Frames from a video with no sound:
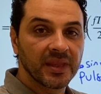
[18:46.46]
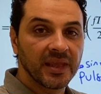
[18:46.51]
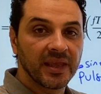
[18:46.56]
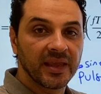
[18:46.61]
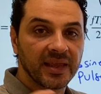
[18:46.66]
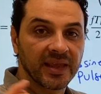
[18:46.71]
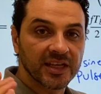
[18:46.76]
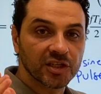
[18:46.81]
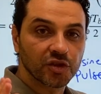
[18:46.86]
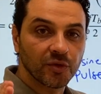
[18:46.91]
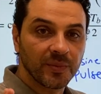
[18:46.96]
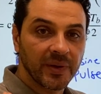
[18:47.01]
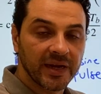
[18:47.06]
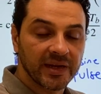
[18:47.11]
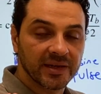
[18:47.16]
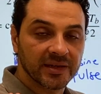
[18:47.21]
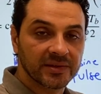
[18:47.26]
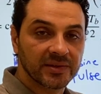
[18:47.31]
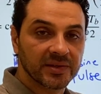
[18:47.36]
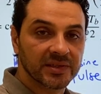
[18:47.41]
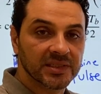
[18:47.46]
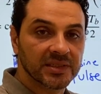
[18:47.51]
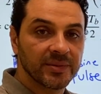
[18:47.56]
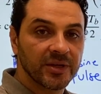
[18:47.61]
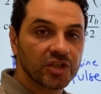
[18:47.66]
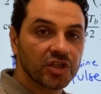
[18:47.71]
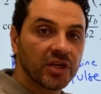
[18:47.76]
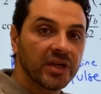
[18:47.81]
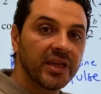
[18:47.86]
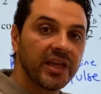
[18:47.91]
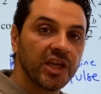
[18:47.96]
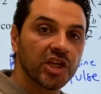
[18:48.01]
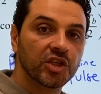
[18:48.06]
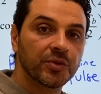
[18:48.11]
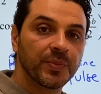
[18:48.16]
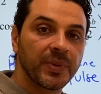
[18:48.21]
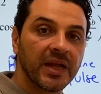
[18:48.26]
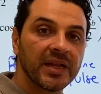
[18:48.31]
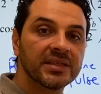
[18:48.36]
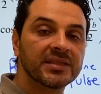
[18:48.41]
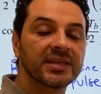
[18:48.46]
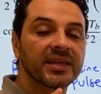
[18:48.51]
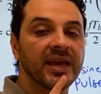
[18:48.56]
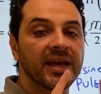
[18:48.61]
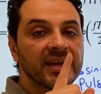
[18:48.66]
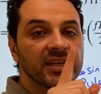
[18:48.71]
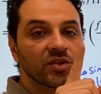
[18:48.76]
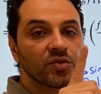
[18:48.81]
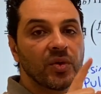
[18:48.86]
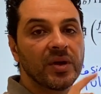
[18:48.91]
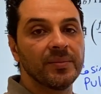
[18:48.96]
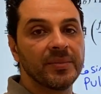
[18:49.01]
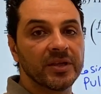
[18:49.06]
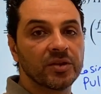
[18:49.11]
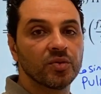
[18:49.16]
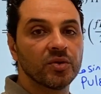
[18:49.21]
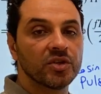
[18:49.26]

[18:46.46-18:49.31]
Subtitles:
In case of binary transmission, each pulse carries 1 bit,